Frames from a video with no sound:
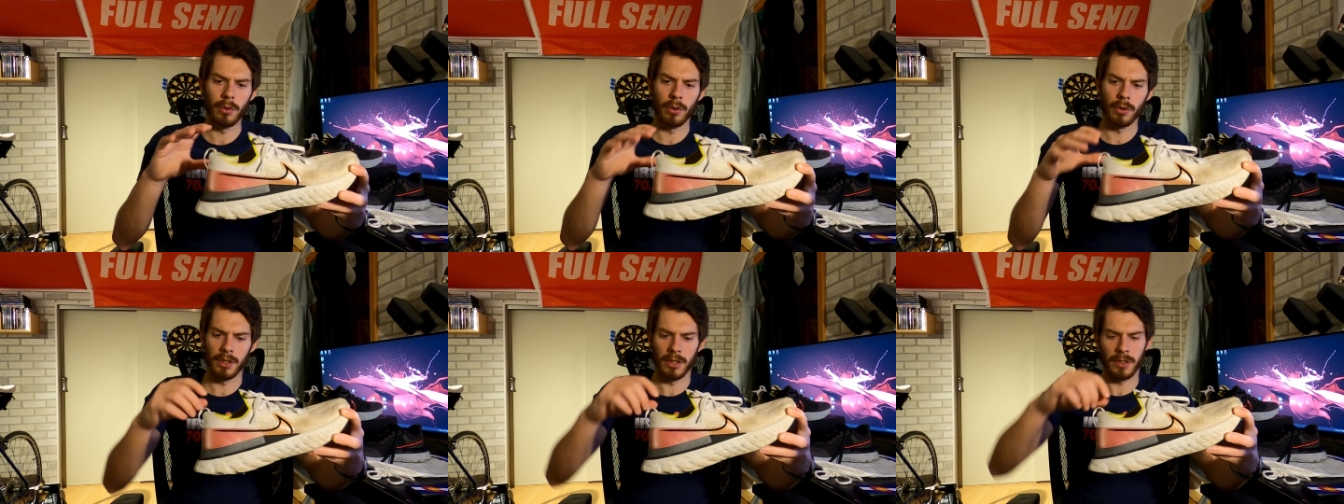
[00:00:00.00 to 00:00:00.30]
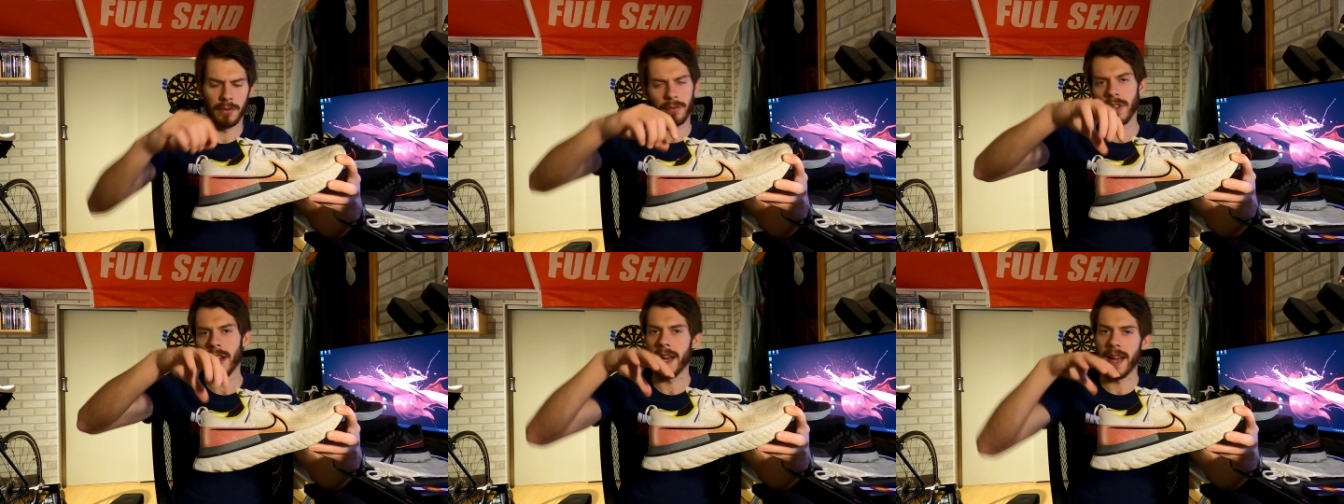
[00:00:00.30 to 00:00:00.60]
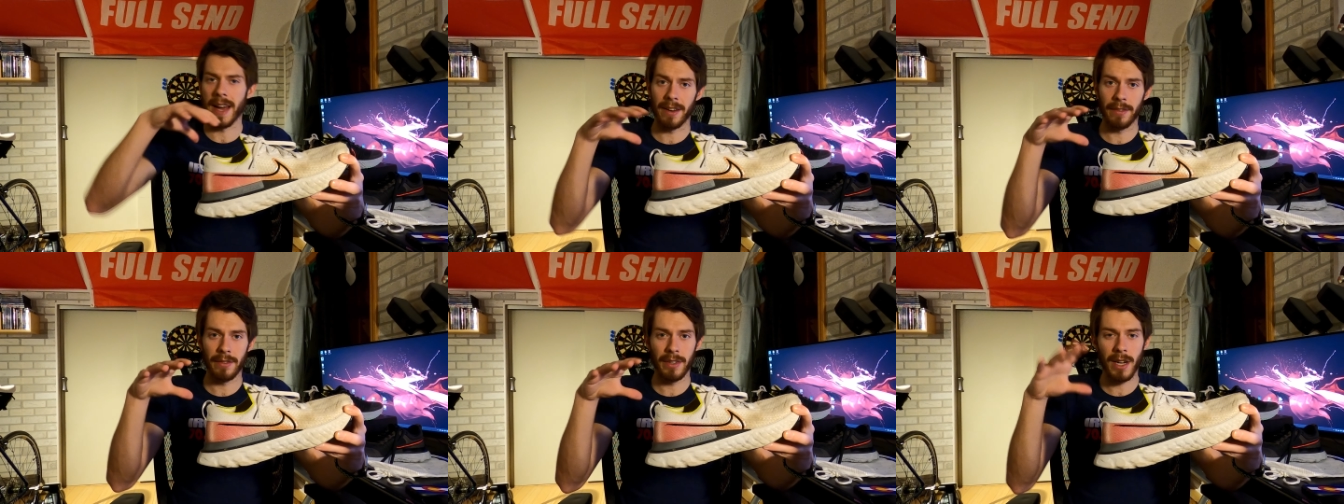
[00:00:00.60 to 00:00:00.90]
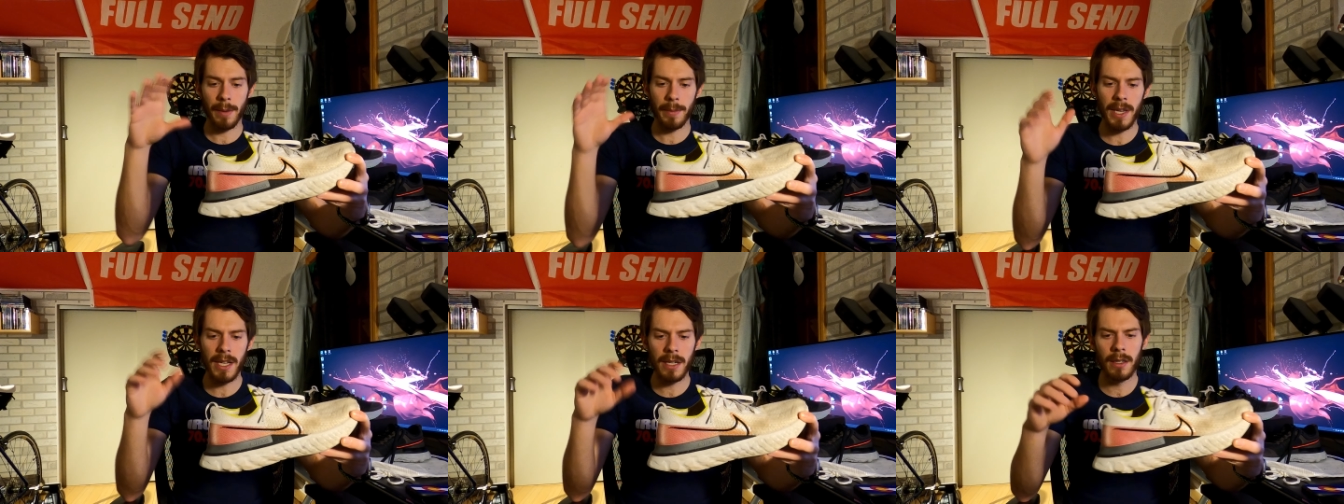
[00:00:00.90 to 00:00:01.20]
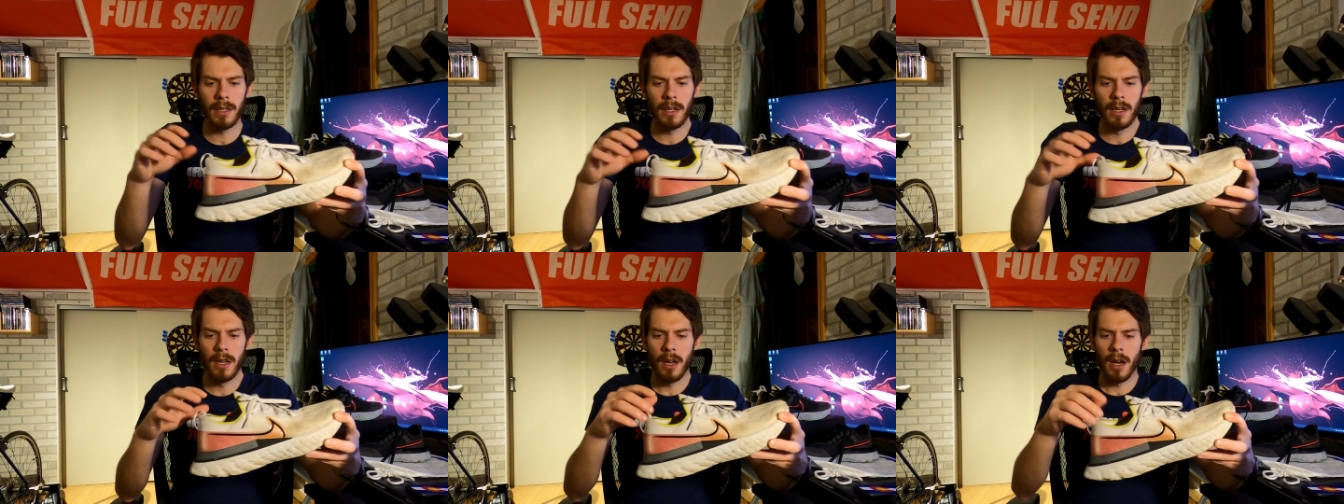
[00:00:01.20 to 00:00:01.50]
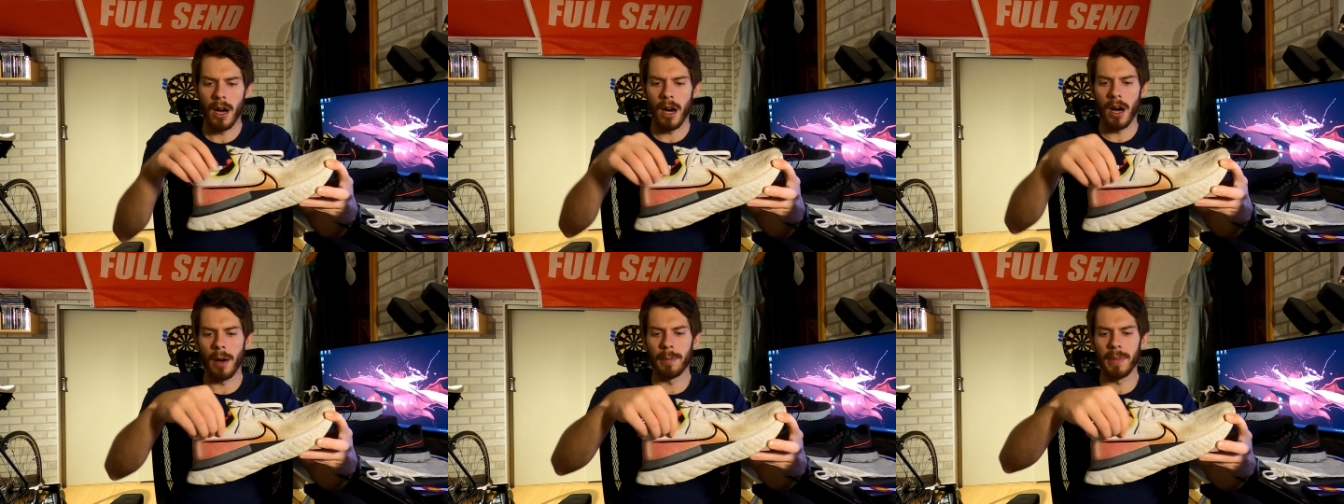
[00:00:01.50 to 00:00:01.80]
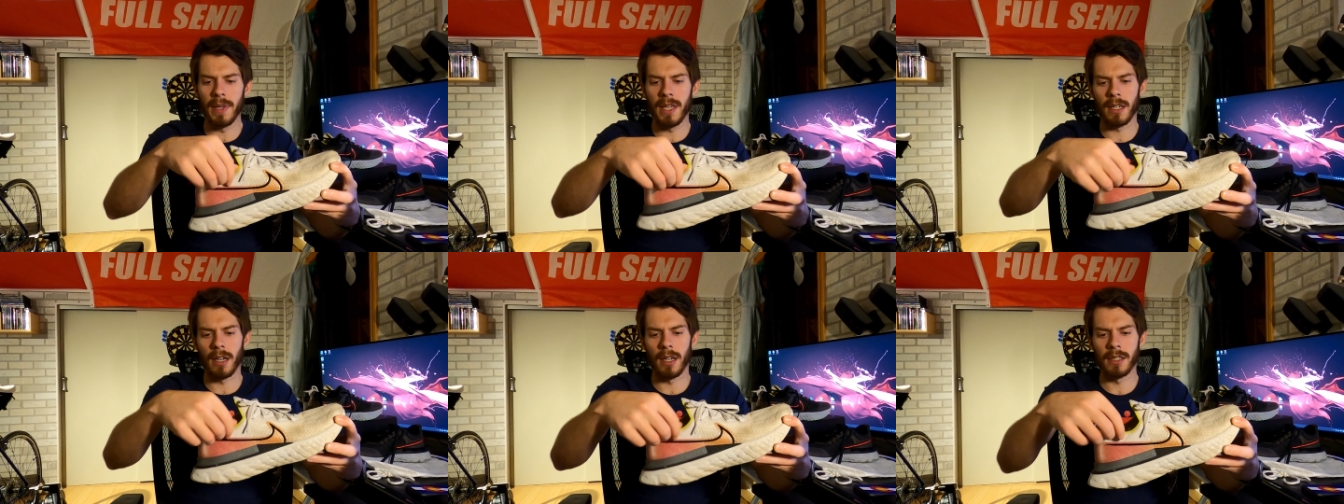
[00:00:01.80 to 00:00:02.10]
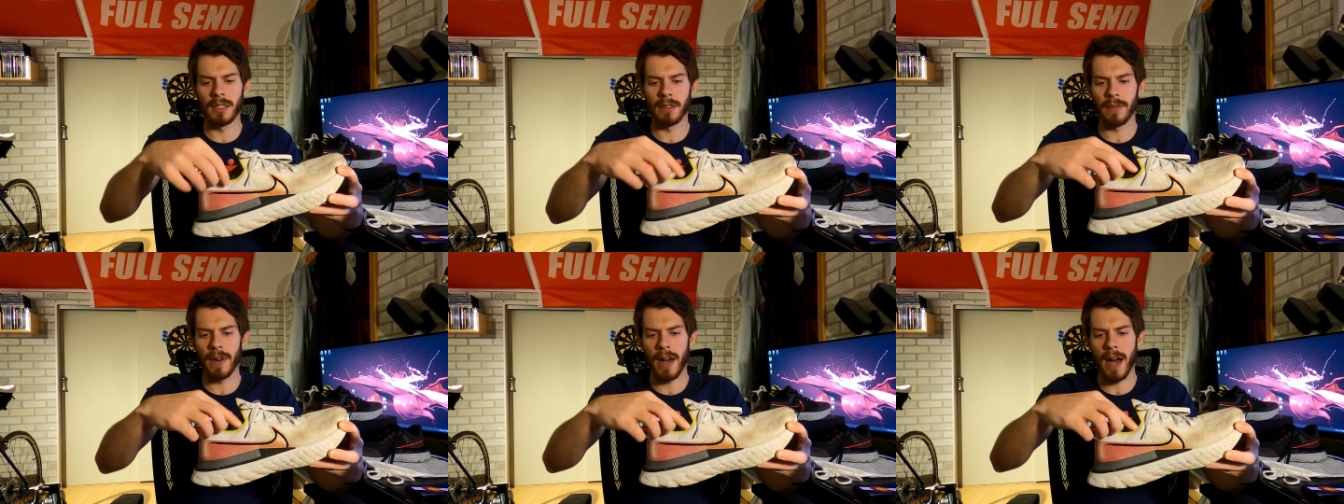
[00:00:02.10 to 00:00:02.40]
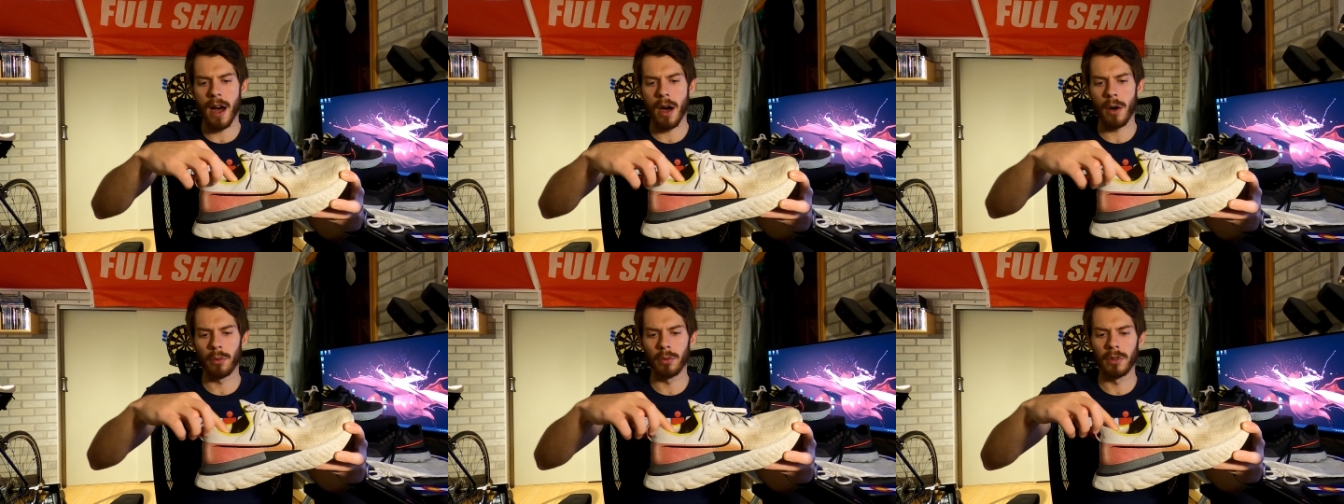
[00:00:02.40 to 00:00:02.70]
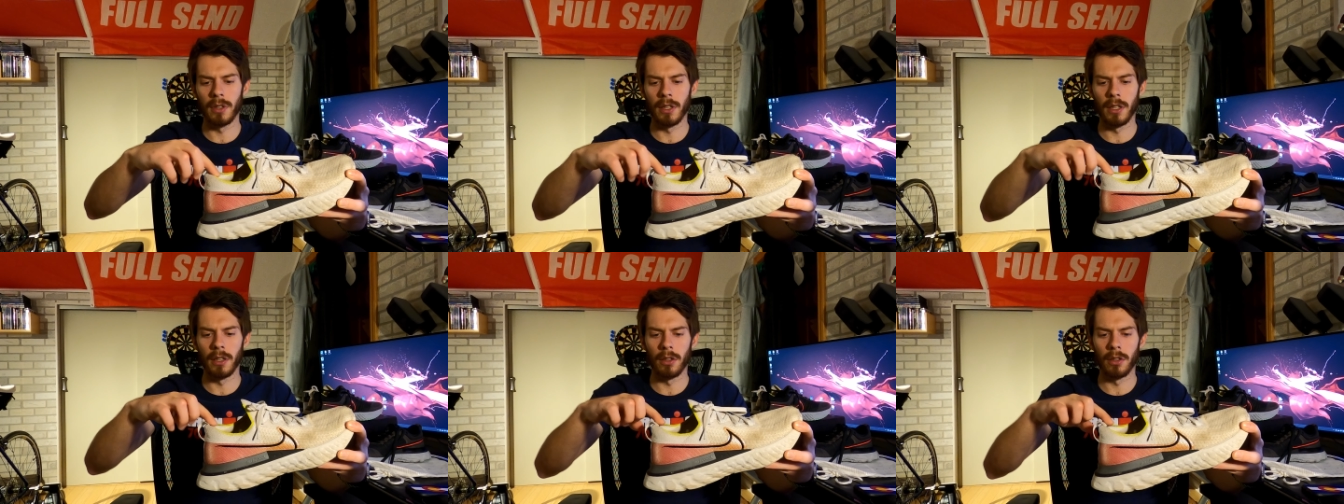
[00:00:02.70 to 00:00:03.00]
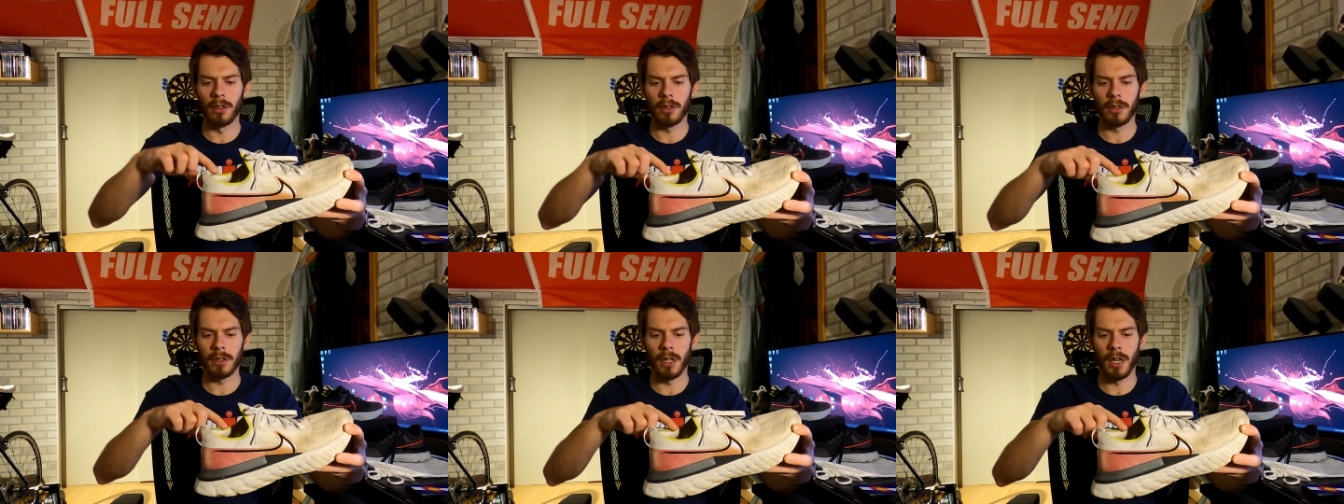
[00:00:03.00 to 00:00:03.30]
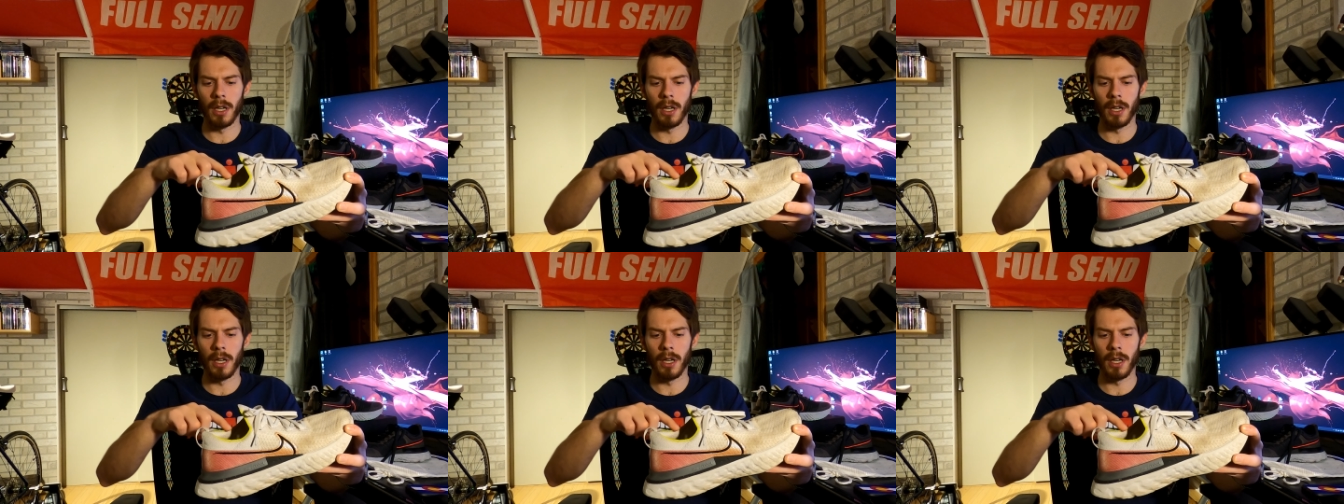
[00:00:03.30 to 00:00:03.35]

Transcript: or just fly out of it, I mean, because of how little